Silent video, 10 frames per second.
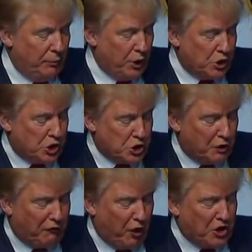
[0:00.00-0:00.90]
This is
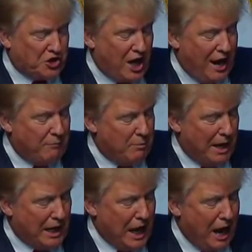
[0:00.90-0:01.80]
the first time in
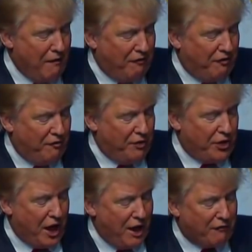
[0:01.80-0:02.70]
my life
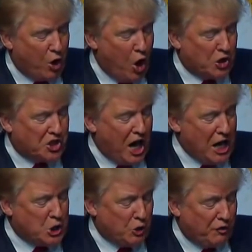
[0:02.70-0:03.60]
that I've caused
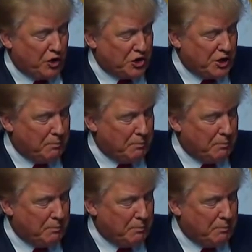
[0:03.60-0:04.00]
controversy